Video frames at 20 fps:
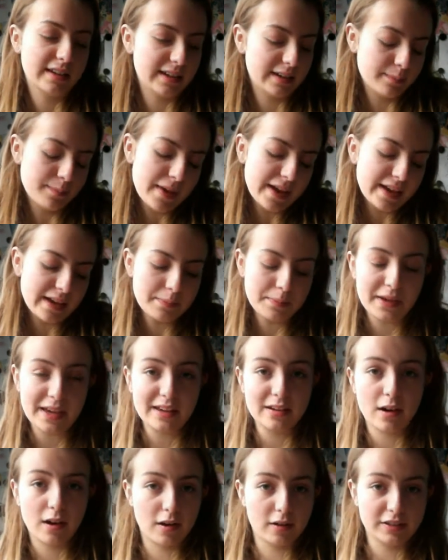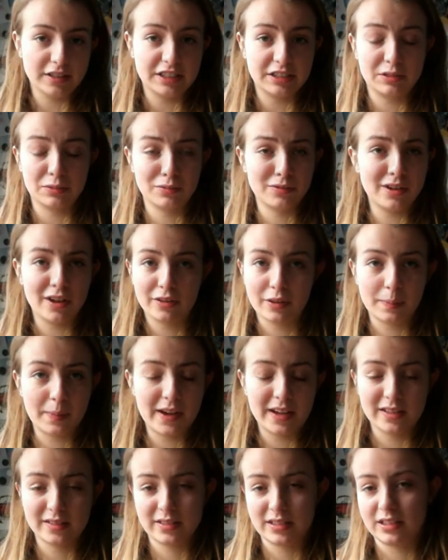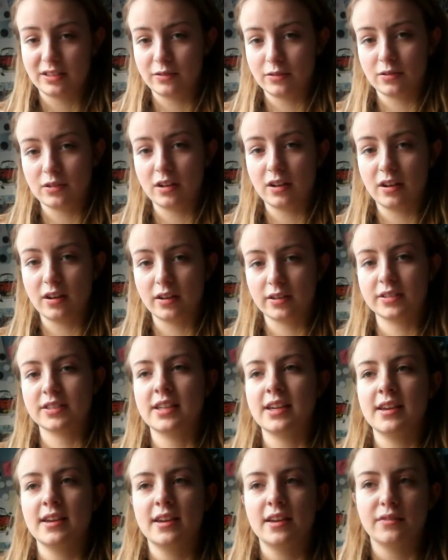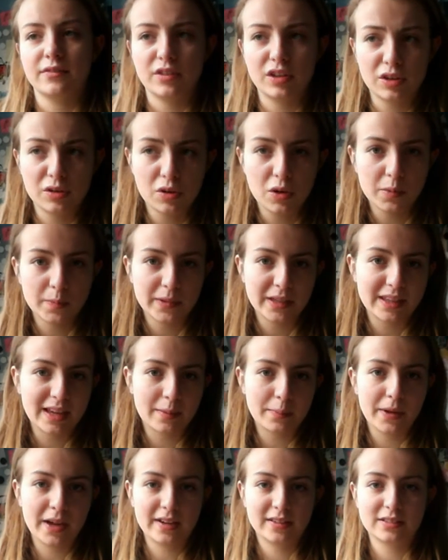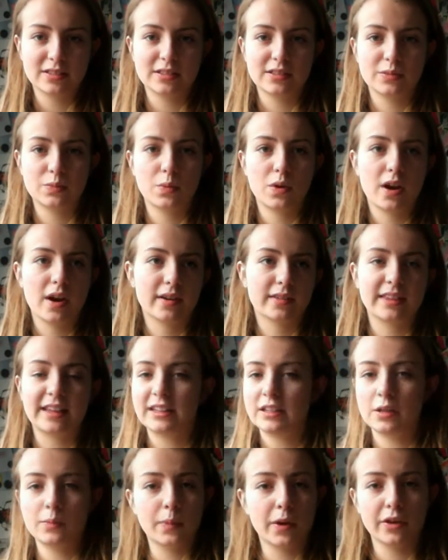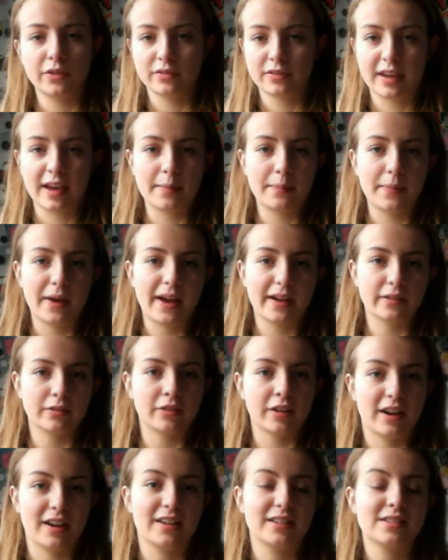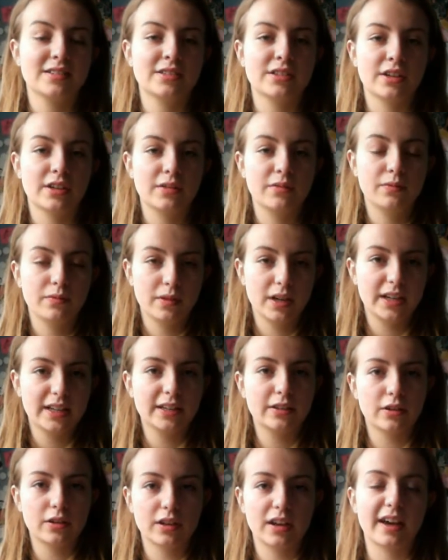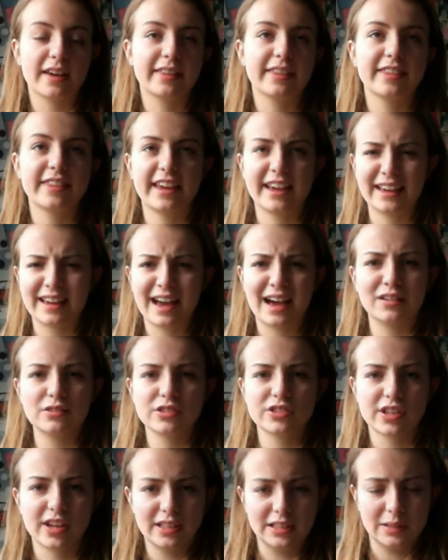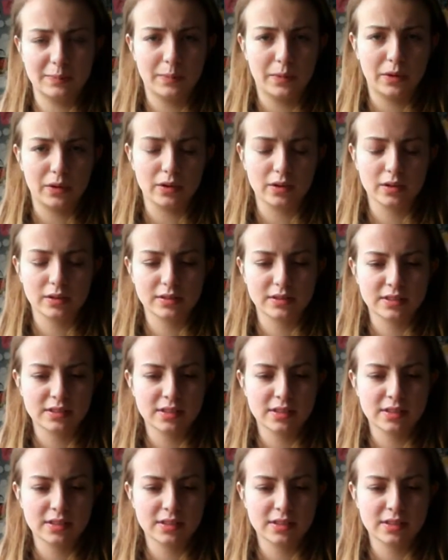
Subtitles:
maybe an artist or another person in your class, if you copy that person's work, then you both get bad grades. So you've really got to think outside the box.